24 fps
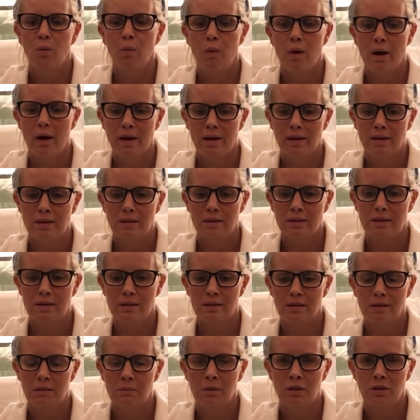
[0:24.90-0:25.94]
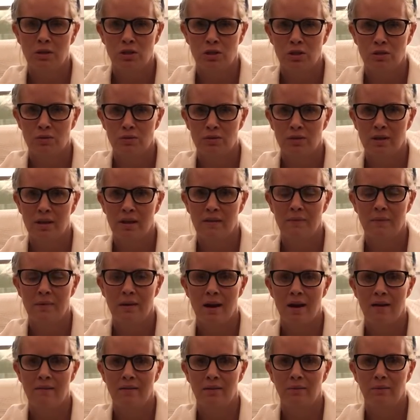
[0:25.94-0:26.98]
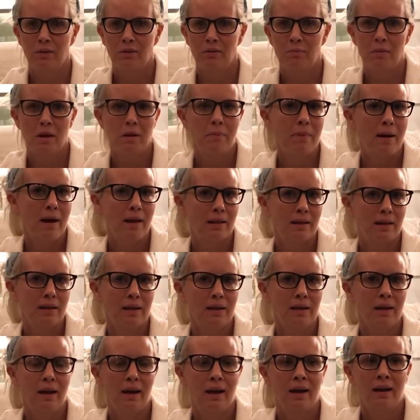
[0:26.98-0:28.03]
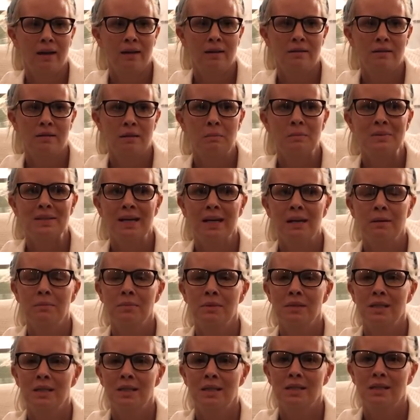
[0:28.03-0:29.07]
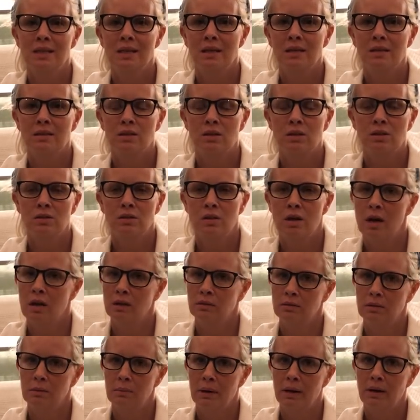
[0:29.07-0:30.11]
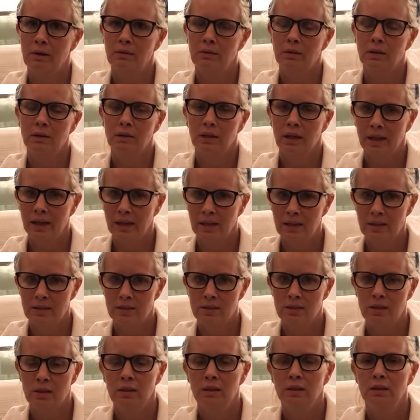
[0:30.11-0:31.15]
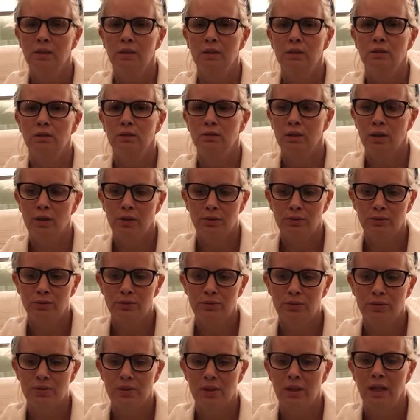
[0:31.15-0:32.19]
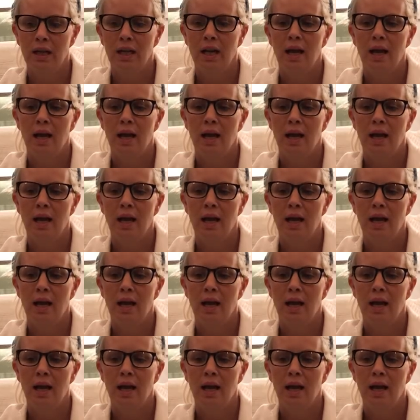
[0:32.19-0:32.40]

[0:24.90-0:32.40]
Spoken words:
was some issues that I've been having with my belly, and sometimes these things aren't talked about. Colitis, Crohn's,